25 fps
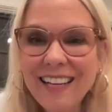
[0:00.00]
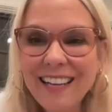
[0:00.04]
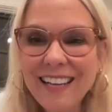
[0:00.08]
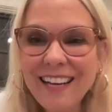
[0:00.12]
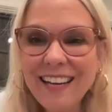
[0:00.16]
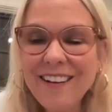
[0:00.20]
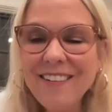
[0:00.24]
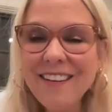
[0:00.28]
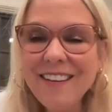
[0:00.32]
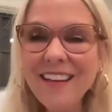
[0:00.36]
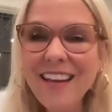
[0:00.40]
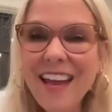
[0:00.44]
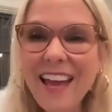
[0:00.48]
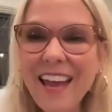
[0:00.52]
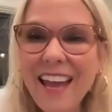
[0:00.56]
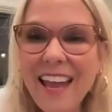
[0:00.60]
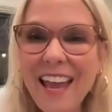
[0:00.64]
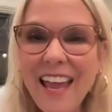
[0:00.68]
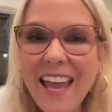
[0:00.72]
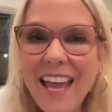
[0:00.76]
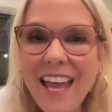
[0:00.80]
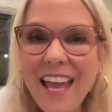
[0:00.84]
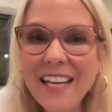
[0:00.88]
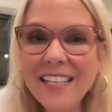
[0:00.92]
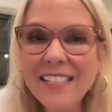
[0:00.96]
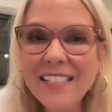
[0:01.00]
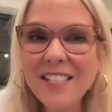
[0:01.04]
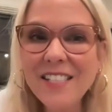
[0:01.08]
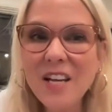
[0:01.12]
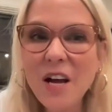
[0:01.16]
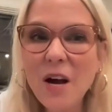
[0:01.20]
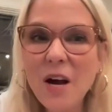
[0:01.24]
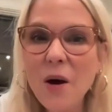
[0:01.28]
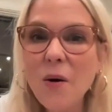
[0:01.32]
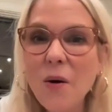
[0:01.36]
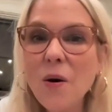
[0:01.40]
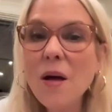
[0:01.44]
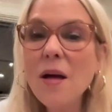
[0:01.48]
Okay. And
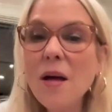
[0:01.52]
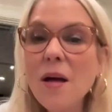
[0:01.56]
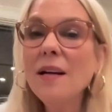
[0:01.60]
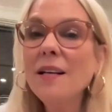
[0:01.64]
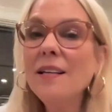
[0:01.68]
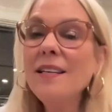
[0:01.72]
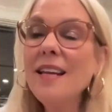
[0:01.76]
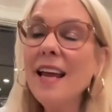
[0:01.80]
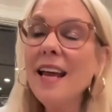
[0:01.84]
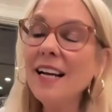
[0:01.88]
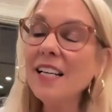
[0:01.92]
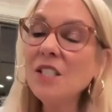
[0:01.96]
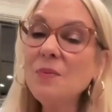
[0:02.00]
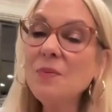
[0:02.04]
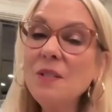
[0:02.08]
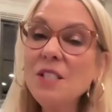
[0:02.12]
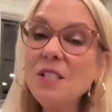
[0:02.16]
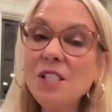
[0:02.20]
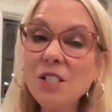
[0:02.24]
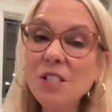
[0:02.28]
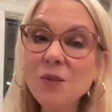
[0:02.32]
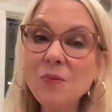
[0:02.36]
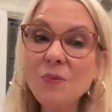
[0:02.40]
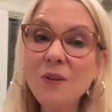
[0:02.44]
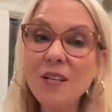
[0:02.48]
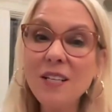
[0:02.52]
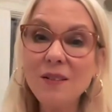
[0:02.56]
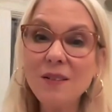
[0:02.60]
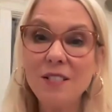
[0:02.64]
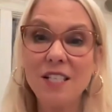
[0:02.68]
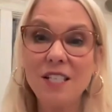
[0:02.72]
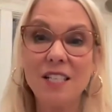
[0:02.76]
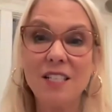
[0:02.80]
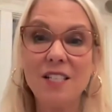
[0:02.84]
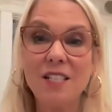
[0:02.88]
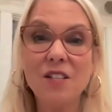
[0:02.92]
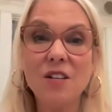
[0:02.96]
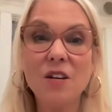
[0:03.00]
so next, we just want to
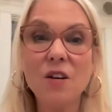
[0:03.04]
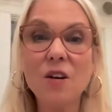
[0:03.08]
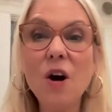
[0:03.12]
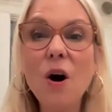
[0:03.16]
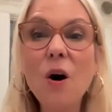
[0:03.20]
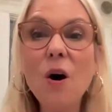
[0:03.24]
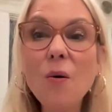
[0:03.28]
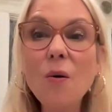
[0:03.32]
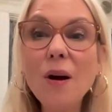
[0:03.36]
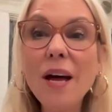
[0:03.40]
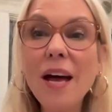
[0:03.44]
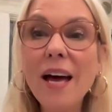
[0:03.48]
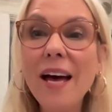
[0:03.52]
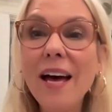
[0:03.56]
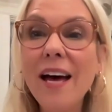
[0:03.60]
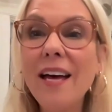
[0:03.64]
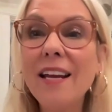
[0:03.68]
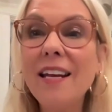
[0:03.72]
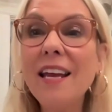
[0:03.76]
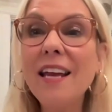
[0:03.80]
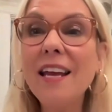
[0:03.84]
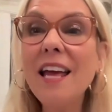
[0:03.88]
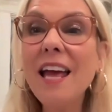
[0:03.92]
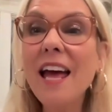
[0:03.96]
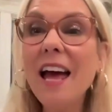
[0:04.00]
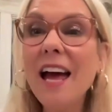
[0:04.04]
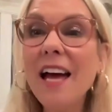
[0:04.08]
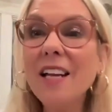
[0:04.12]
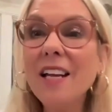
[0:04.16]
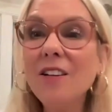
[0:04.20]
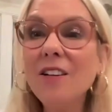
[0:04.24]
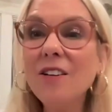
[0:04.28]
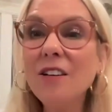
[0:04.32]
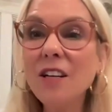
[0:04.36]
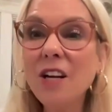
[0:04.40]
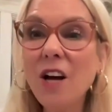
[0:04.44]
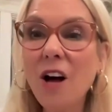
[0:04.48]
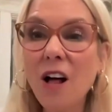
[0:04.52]
just go ahead and
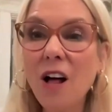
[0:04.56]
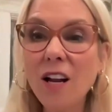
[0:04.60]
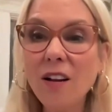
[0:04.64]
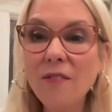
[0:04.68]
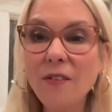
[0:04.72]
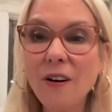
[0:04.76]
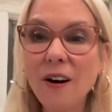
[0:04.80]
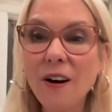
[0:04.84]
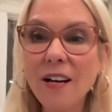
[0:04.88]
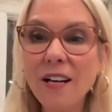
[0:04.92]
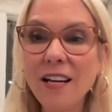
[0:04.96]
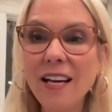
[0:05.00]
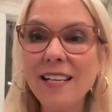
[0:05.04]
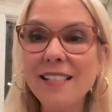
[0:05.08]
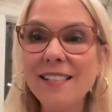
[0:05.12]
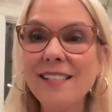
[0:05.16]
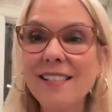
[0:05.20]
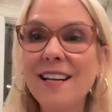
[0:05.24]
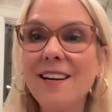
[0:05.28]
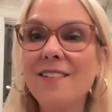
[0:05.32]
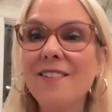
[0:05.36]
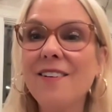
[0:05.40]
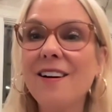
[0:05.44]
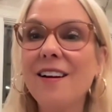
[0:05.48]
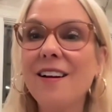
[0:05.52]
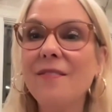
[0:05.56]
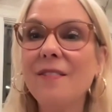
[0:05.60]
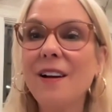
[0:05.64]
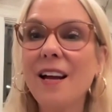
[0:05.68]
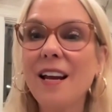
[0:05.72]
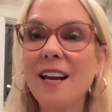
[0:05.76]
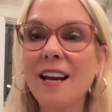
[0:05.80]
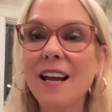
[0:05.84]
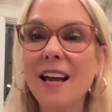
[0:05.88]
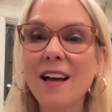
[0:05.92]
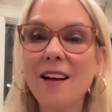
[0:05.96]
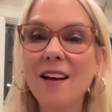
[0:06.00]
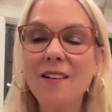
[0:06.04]
look at all of our guests that are on right
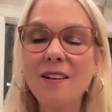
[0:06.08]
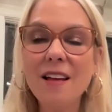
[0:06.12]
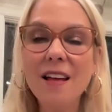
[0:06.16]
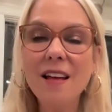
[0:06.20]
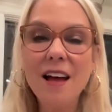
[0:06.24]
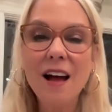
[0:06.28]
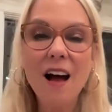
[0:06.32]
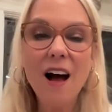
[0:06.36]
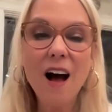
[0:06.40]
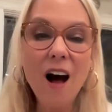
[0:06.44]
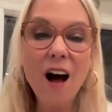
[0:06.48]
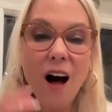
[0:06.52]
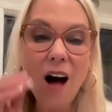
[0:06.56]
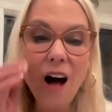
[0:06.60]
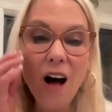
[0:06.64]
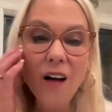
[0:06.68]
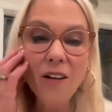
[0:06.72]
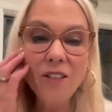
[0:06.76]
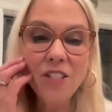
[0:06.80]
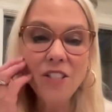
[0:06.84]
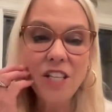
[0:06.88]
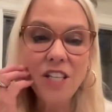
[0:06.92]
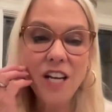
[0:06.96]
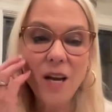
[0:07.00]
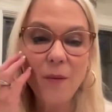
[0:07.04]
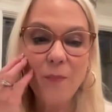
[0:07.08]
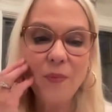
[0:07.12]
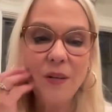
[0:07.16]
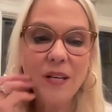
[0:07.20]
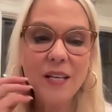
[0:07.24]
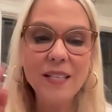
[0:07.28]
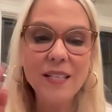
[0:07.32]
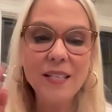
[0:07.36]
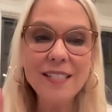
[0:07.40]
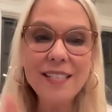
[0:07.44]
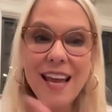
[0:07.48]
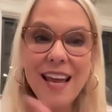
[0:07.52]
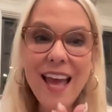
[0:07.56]
now. All
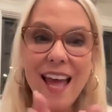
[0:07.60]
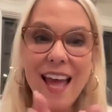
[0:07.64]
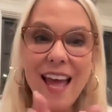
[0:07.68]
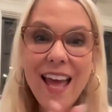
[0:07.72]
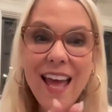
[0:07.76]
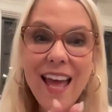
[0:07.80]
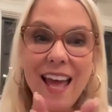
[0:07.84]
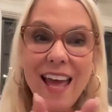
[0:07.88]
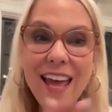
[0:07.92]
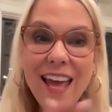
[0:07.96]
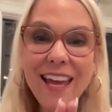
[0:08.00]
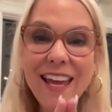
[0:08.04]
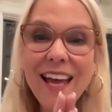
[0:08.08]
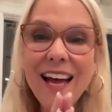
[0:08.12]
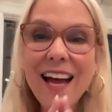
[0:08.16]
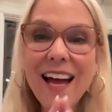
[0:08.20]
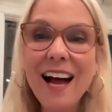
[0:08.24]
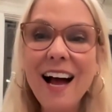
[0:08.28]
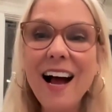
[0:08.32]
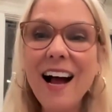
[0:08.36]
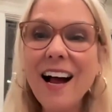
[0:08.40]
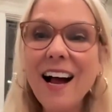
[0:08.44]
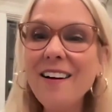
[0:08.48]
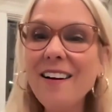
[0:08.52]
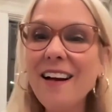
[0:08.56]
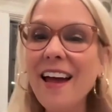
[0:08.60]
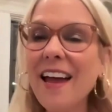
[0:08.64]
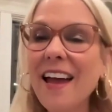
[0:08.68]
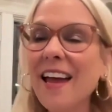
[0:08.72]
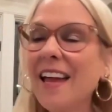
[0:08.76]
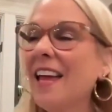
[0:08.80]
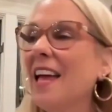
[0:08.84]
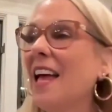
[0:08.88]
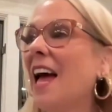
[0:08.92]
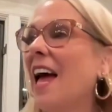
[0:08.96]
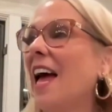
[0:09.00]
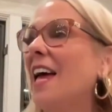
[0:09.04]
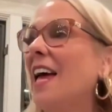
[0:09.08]
champions. Yay. All right.
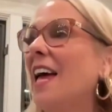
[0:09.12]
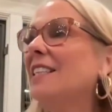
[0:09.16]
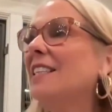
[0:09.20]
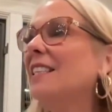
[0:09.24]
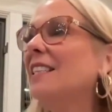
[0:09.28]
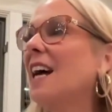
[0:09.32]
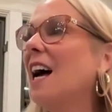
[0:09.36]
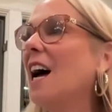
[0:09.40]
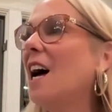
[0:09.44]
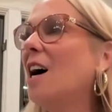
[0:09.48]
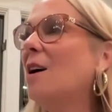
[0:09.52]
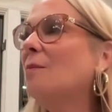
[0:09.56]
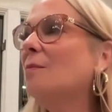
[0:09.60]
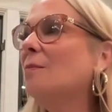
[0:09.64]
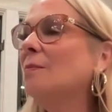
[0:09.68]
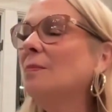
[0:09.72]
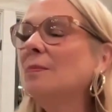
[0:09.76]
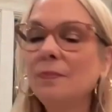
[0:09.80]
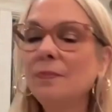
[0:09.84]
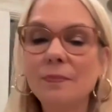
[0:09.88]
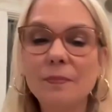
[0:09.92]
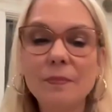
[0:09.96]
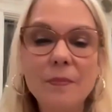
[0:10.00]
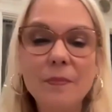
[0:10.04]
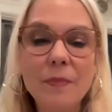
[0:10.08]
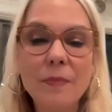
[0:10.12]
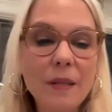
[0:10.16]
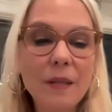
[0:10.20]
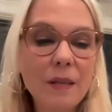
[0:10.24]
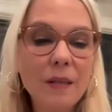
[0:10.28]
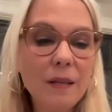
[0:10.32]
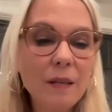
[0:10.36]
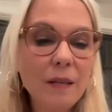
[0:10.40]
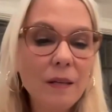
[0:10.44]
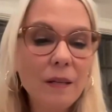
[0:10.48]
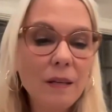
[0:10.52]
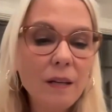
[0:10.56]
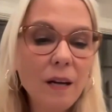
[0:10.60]
Hey, um,
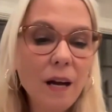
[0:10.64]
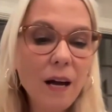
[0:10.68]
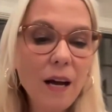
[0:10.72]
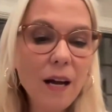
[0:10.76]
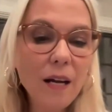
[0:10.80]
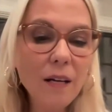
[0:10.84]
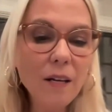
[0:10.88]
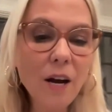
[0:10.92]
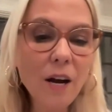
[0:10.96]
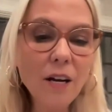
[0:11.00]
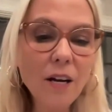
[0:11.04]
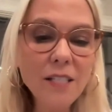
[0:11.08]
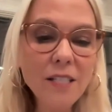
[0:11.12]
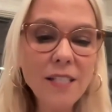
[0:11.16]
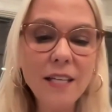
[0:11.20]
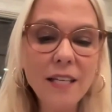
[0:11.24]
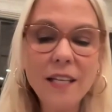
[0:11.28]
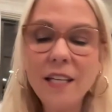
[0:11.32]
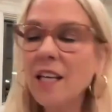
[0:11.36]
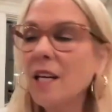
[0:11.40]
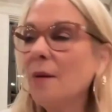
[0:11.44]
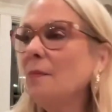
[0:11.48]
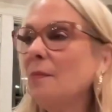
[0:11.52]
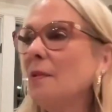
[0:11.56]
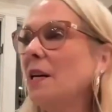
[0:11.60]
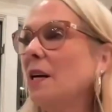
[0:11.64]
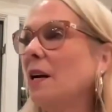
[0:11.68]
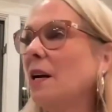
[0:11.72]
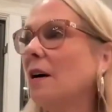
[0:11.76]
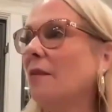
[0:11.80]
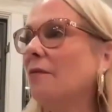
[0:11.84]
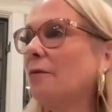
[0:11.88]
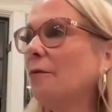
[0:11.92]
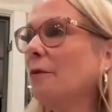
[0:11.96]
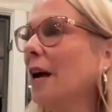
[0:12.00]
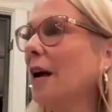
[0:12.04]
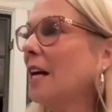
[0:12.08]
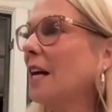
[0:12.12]
uh, Carson, give me a
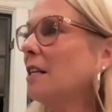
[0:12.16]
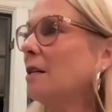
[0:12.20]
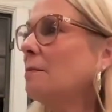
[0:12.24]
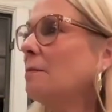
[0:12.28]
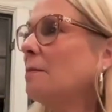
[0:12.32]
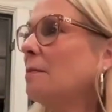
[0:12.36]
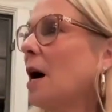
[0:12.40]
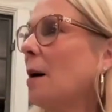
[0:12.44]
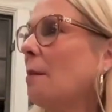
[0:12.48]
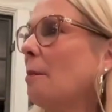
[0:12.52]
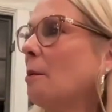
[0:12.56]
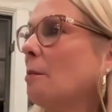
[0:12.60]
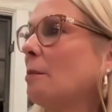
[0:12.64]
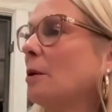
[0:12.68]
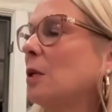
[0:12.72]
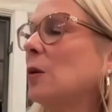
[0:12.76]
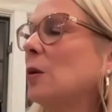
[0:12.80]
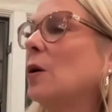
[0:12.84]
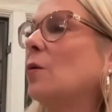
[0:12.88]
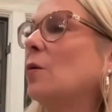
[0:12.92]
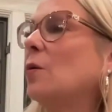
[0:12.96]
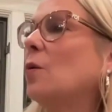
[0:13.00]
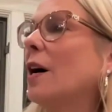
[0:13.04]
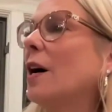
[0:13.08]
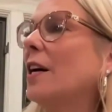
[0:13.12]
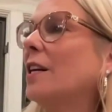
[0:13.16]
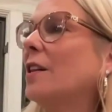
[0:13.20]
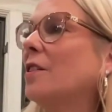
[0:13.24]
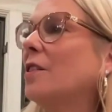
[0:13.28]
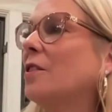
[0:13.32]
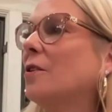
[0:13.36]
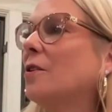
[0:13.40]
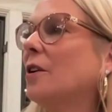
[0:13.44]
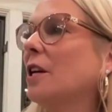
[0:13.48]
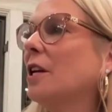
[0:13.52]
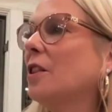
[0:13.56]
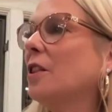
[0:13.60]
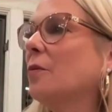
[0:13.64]
random number between 1 and
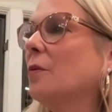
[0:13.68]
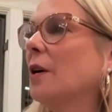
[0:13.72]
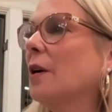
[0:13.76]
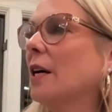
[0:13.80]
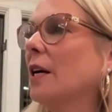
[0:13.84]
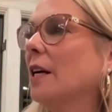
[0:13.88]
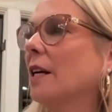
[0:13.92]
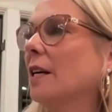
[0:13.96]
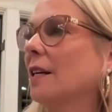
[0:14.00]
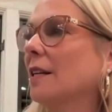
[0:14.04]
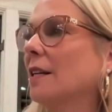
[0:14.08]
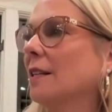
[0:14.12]
33.